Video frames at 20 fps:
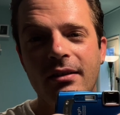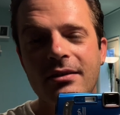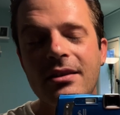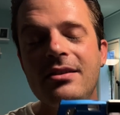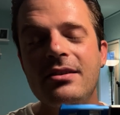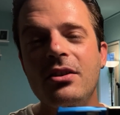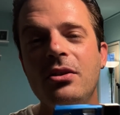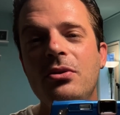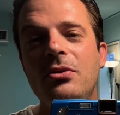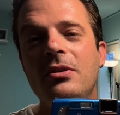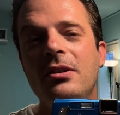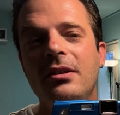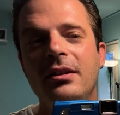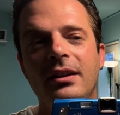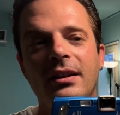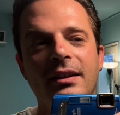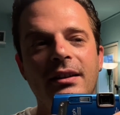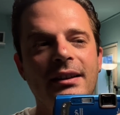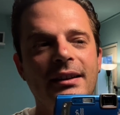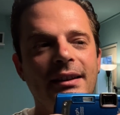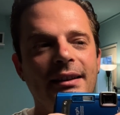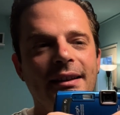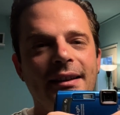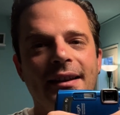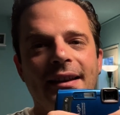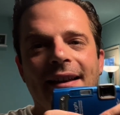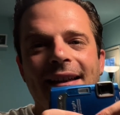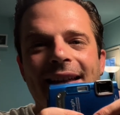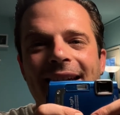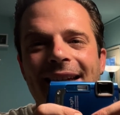So
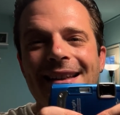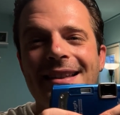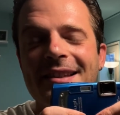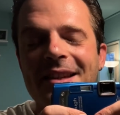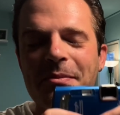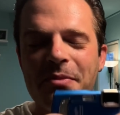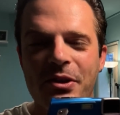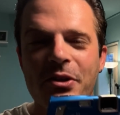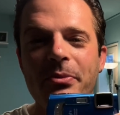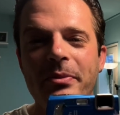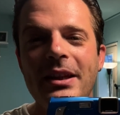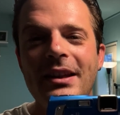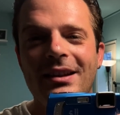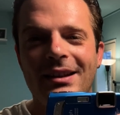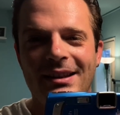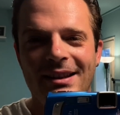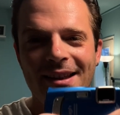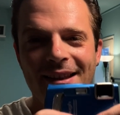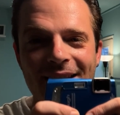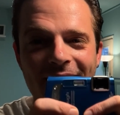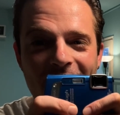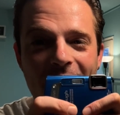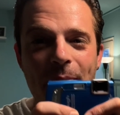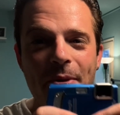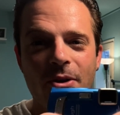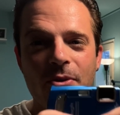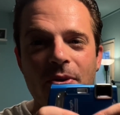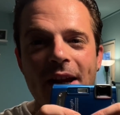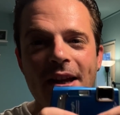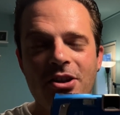it seems to me that the
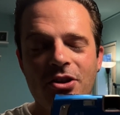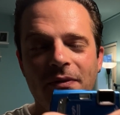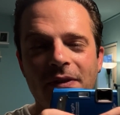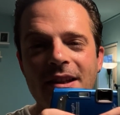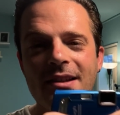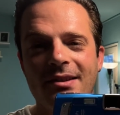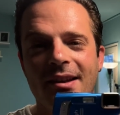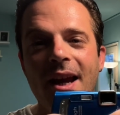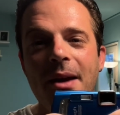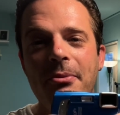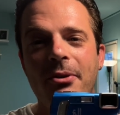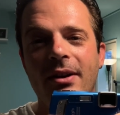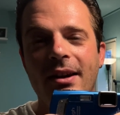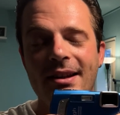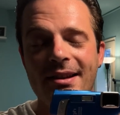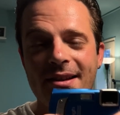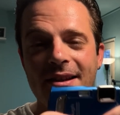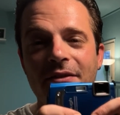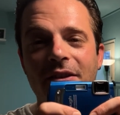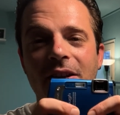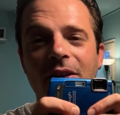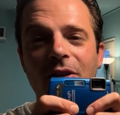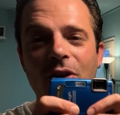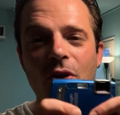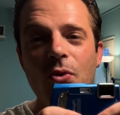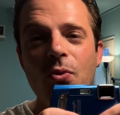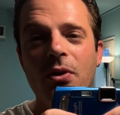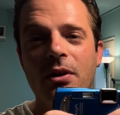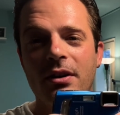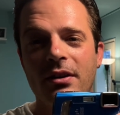dynamic range of this camera is even
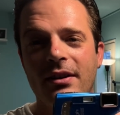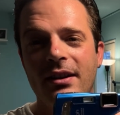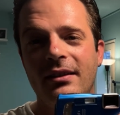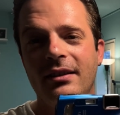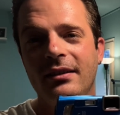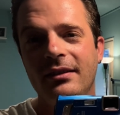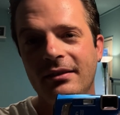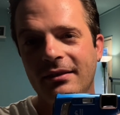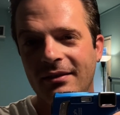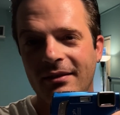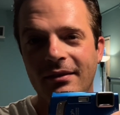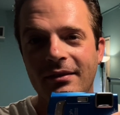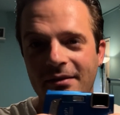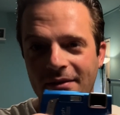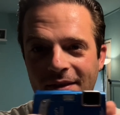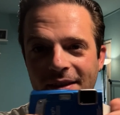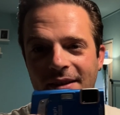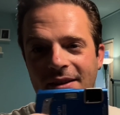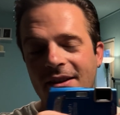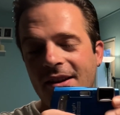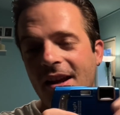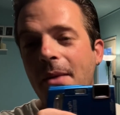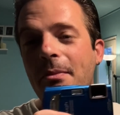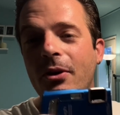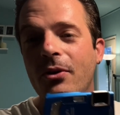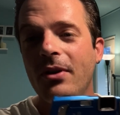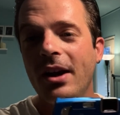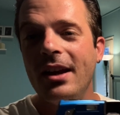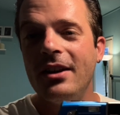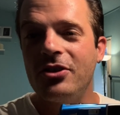lower than the dynamic
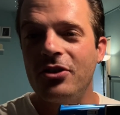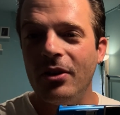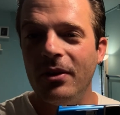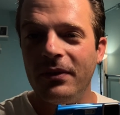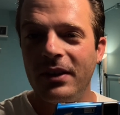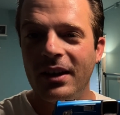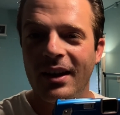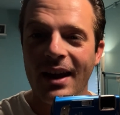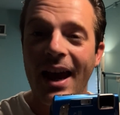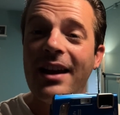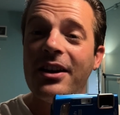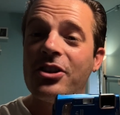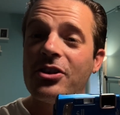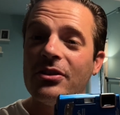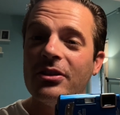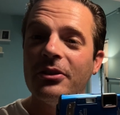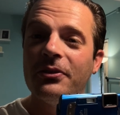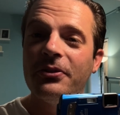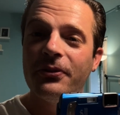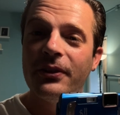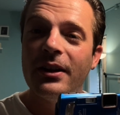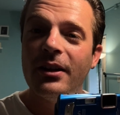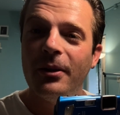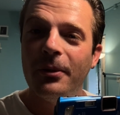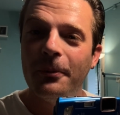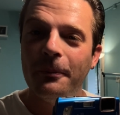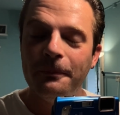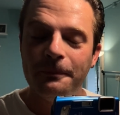range of the actual film.